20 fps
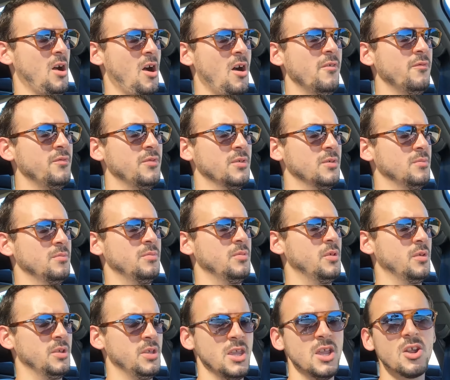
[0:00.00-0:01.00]
of
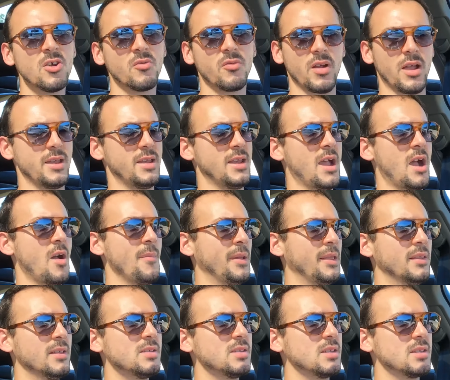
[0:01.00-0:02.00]
the year right now. I
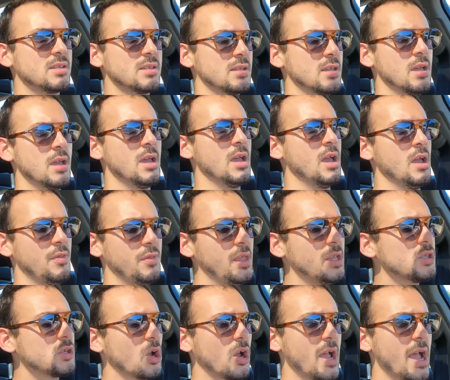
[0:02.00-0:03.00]
mean,
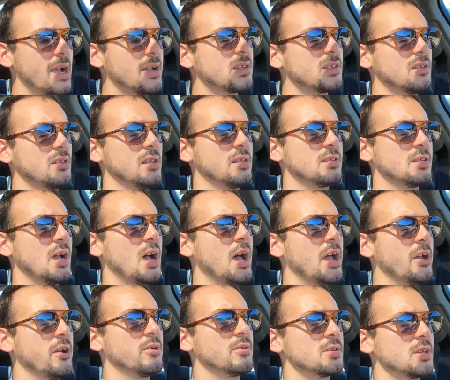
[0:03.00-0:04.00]
these are excellent
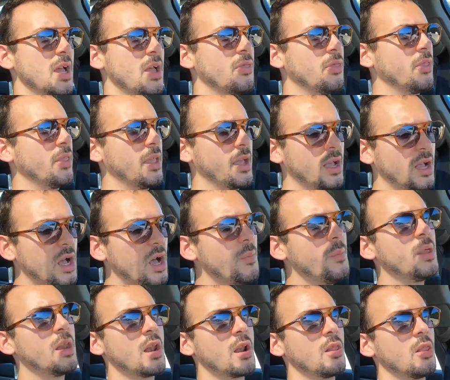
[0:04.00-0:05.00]
tires, and they
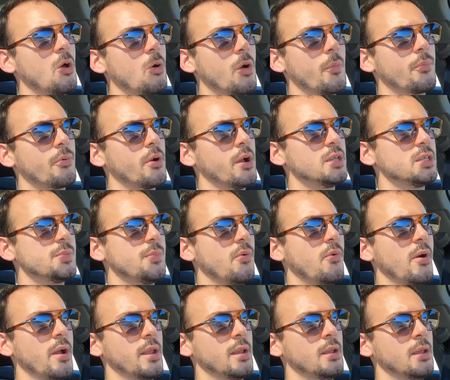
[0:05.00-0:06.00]
come in at a lower price
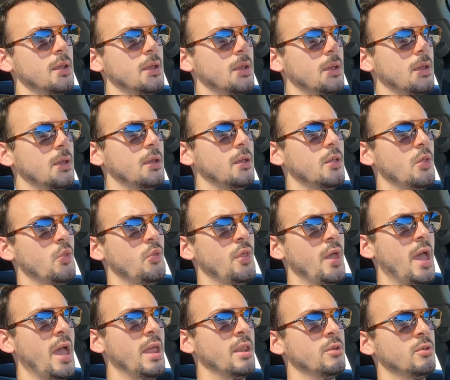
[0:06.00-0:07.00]
point
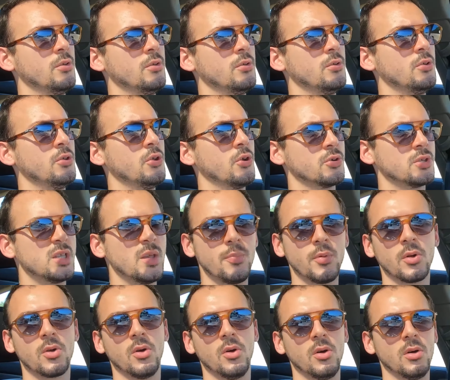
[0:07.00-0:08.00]
than your
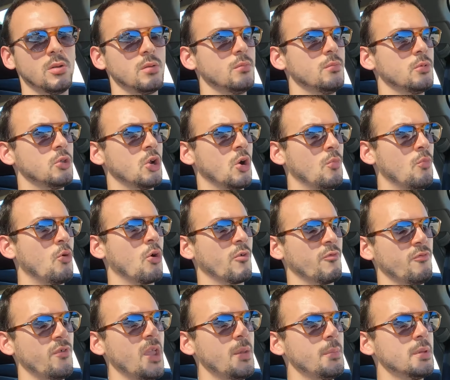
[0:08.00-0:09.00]
typical, you know, more
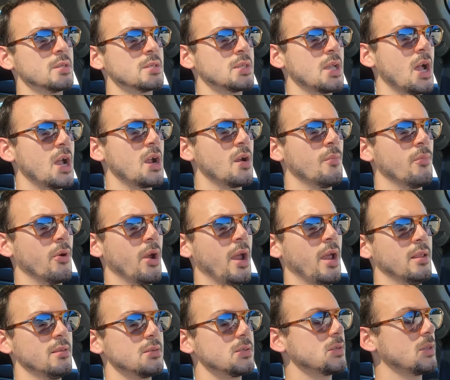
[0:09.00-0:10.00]
famous tire
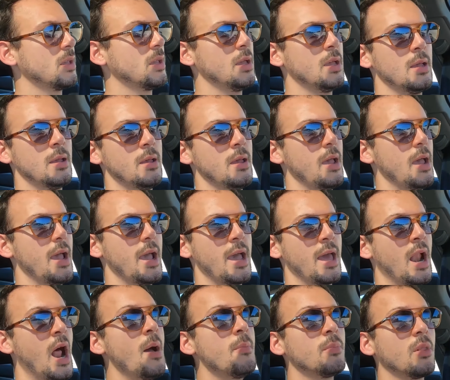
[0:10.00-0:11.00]
brands,
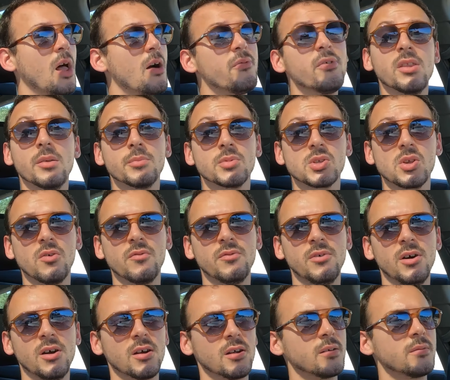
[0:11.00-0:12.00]
and I'm loving them so
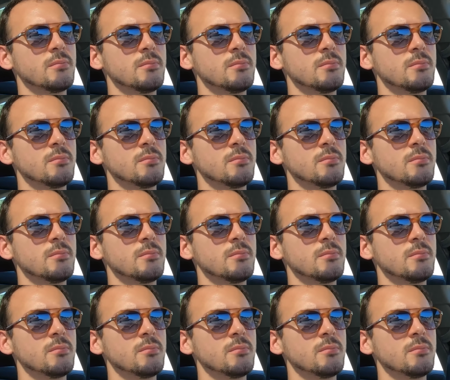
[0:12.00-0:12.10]
far.